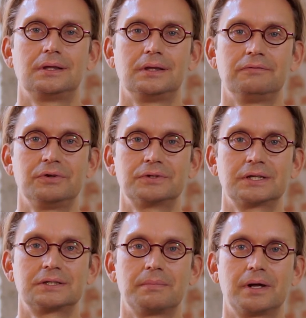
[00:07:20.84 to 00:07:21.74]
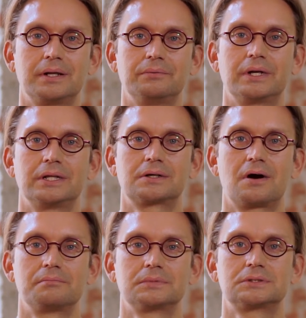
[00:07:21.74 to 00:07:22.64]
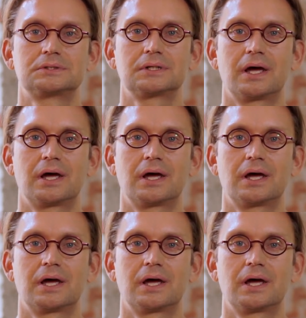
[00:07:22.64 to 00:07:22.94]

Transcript: if you take the money when it comes,